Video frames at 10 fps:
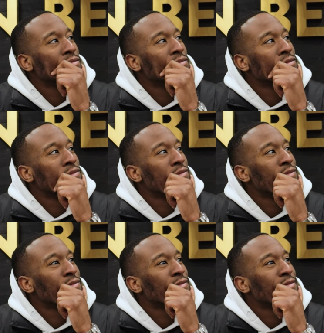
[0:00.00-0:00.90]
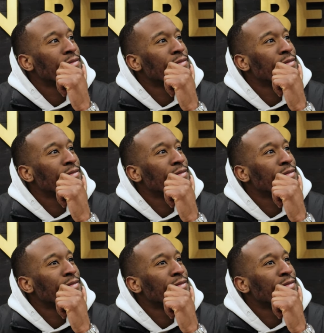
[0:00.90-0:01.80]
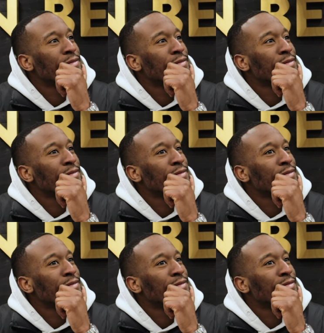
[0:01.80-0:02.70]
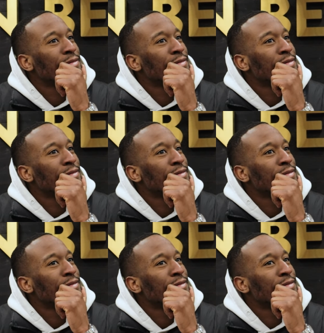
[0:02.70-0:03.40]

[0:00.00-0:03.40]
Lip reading: Nothing is said.